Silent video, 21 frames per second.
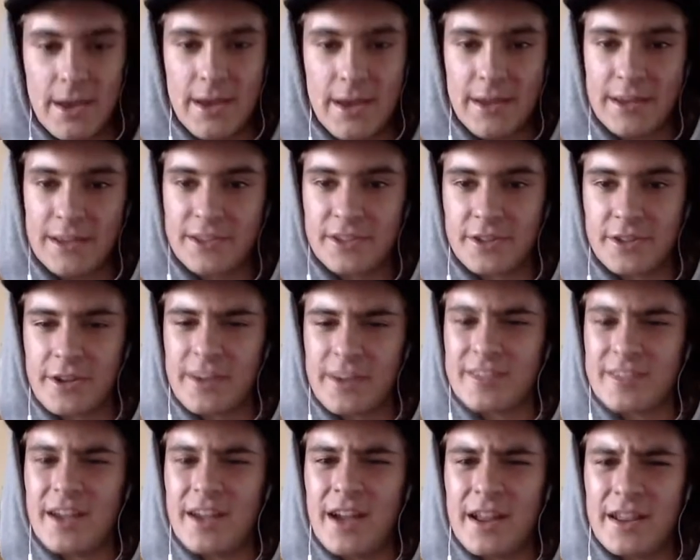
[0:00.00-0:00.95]
Yeah, get to it.
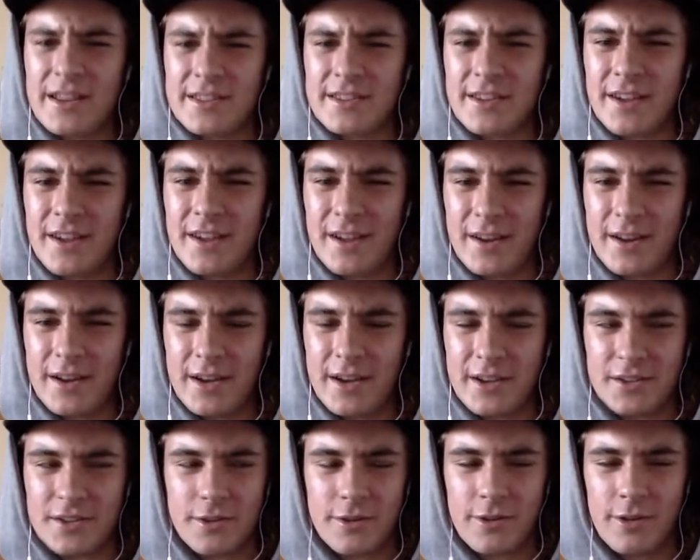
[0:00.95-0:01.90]
It's
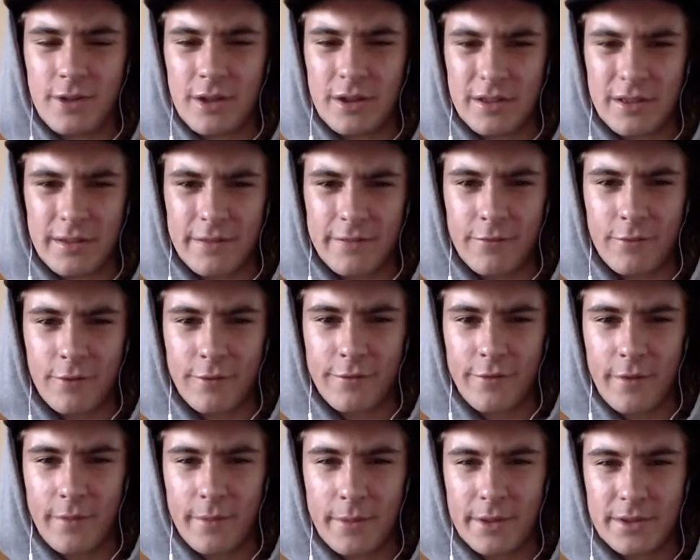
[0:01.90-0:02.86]
not too long, like
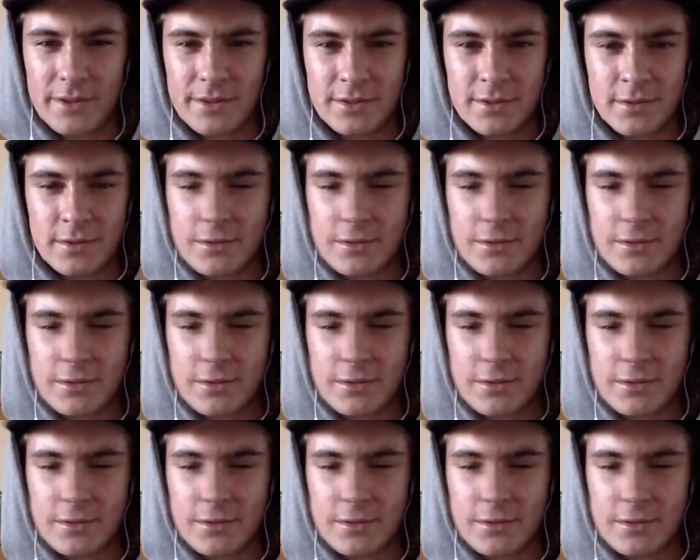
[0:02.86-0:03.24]
45 minutes.